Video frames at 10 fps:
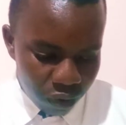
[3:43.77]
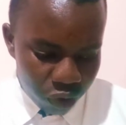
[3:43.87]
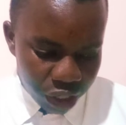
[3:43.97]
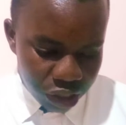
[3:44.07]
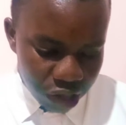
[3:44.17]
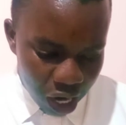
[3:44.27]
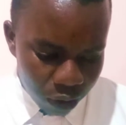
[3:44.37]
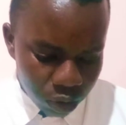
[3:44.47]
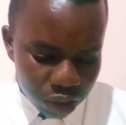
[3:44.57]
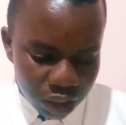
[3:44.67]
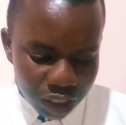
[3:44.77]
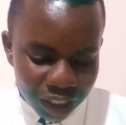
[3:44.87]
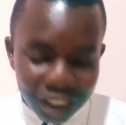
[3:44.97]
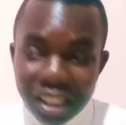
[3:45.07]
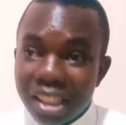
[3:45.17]
the drought
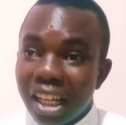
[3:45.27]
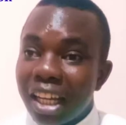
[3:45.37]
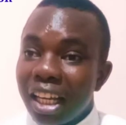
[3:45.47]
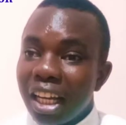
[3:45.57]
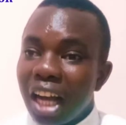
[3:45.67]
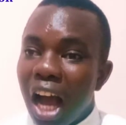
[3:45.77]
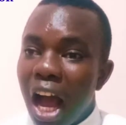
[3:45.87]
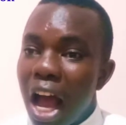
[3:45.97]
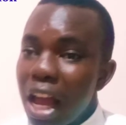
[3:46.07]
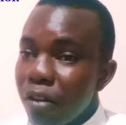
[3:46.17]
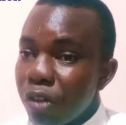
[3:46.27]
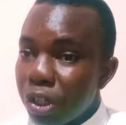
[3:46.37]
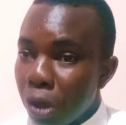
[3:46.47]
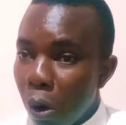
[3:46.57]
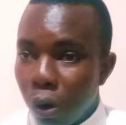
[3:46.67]
taking a heavy
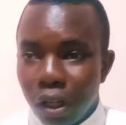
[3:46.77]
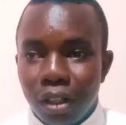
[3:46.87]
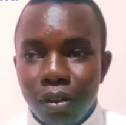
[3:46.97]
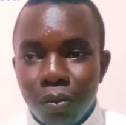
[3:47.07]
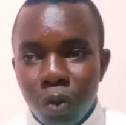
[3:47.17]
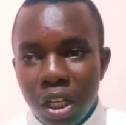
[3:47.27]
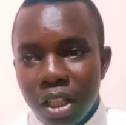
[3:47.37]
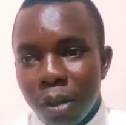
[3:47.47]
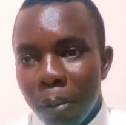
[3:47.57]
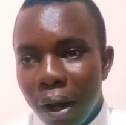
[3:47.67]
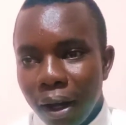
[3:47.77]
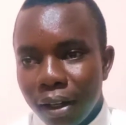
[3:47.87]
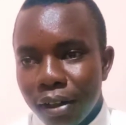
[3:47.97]
toll in the park.